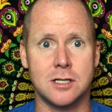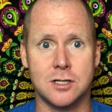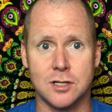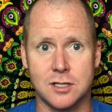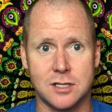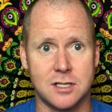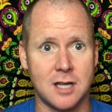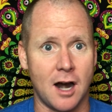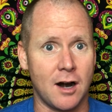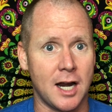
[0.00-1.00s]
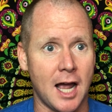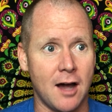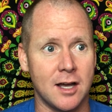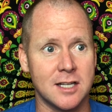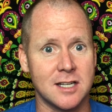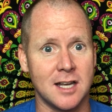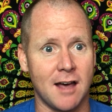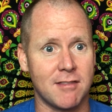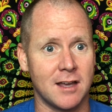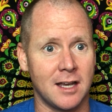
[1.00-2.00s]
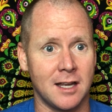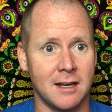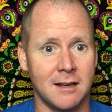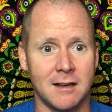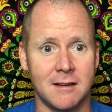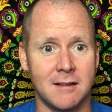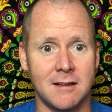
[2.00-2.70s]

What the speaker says: just staring out into nothing and,